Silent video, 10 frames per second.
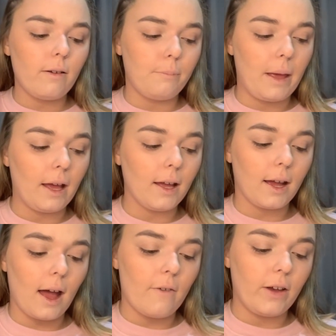
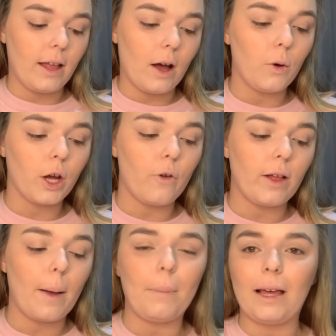pink, I feel like I want to go for
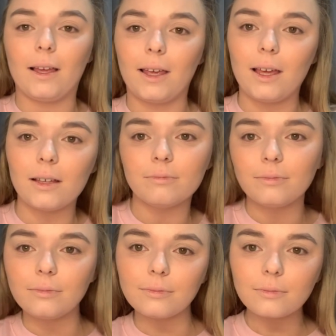like a pinky
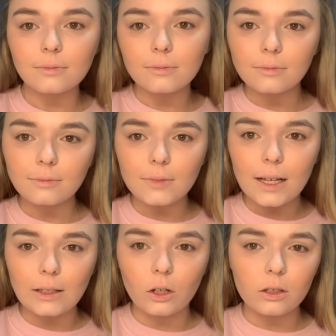
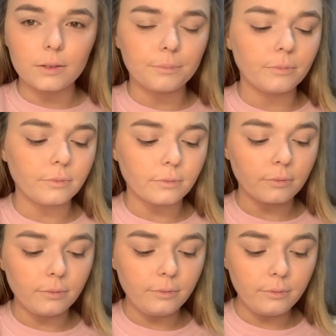look.
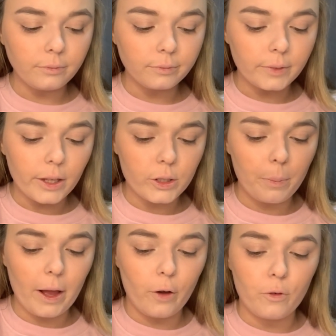So I
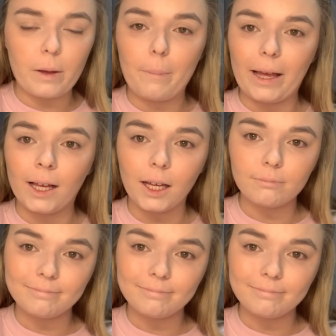might go for a bit of pink.